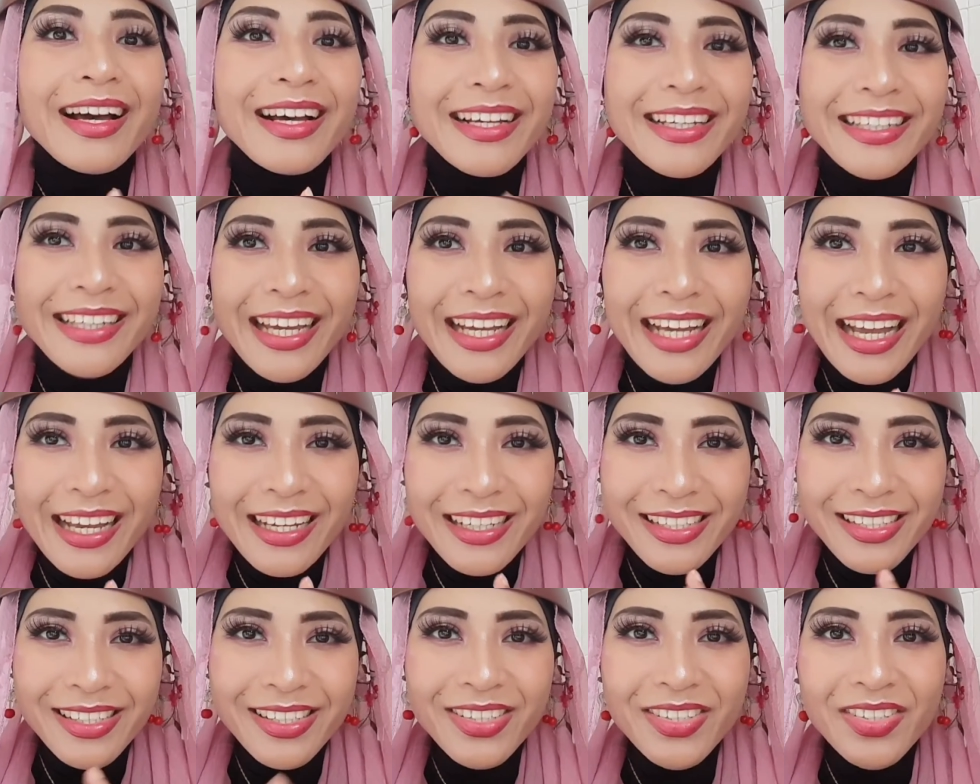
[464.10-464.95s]
Yeah,
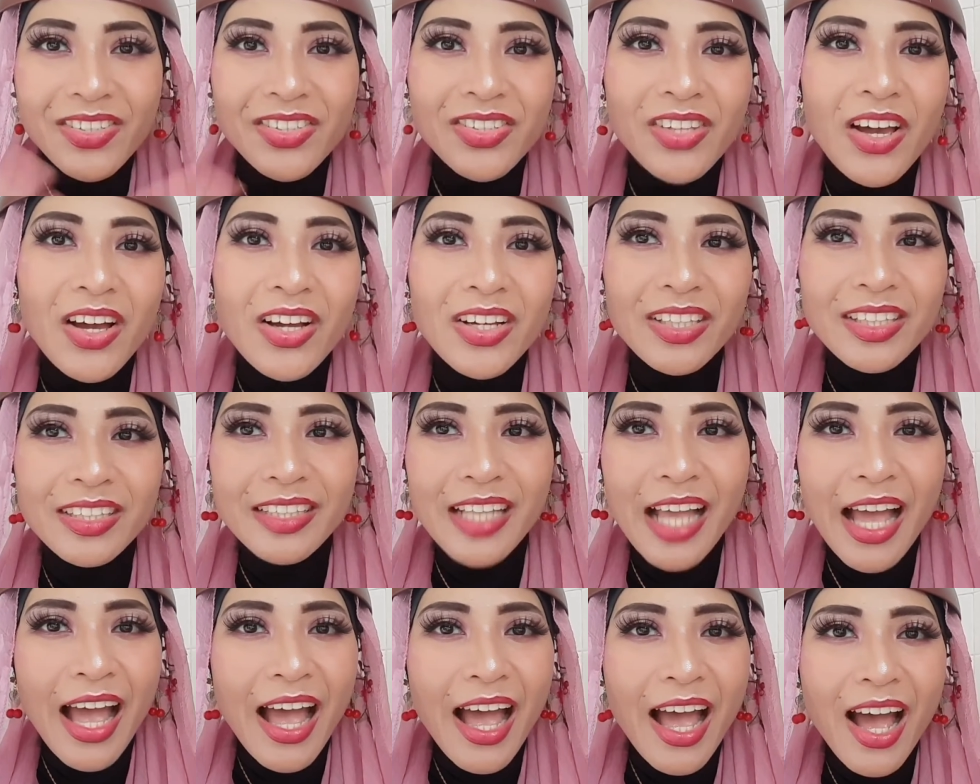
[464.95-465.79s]
guys, so
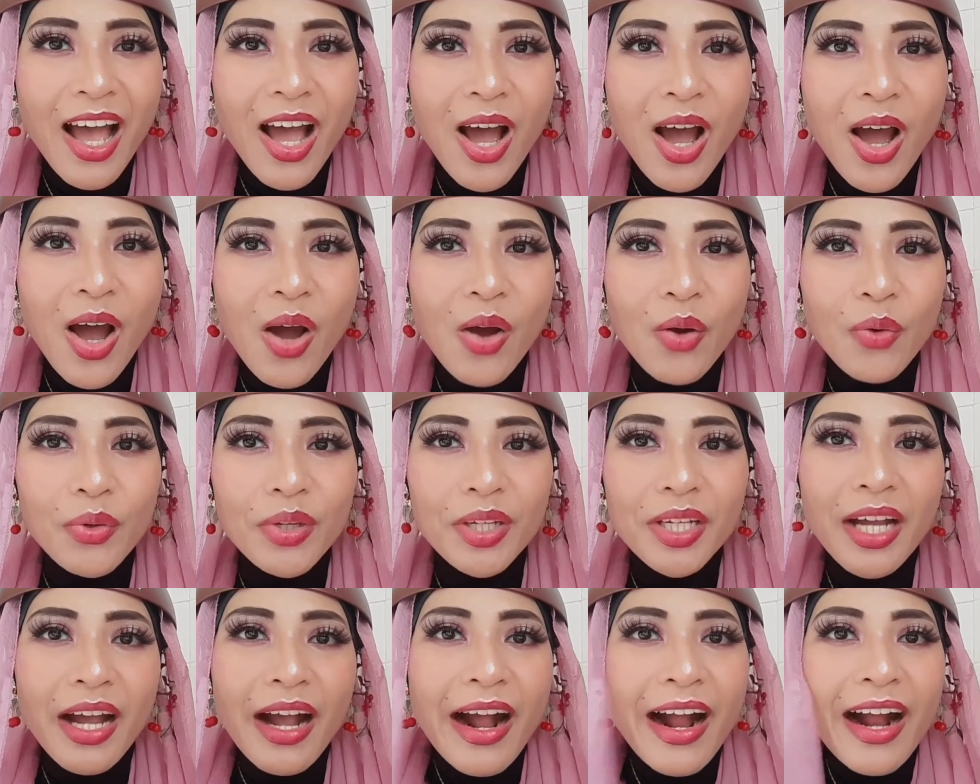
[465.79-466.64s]
now
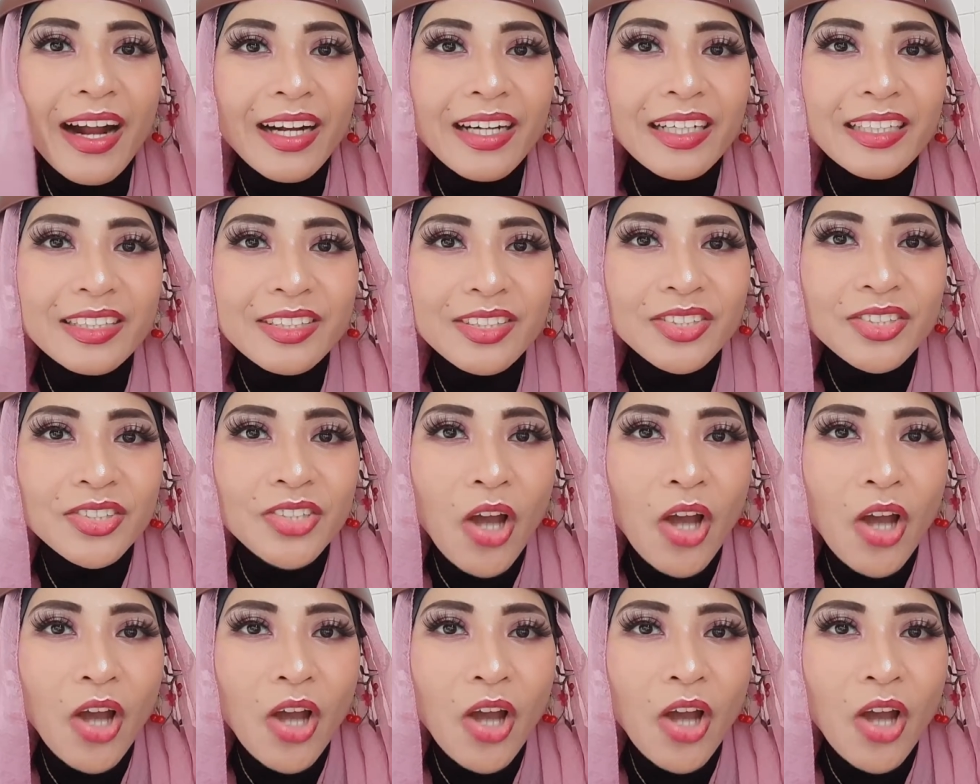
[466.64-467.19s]
we are